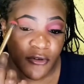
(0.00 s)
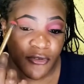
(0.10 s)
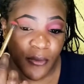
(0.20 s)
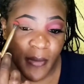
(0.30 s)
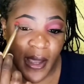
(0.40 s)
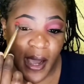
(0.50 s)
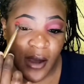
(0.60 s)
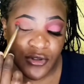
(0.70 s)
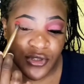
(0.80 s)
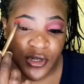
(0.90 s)
from my
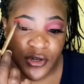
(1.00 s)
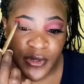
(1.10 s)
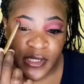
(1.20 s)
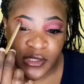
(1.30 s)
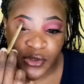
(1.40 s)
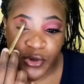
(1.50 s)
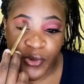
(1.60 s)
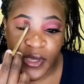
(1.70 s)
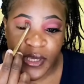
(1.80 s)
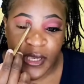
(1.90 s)
outer crease
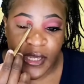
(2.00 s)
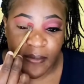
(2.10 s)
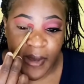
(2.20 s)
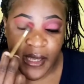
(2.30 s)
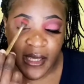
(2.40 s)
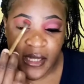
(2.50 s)
going in my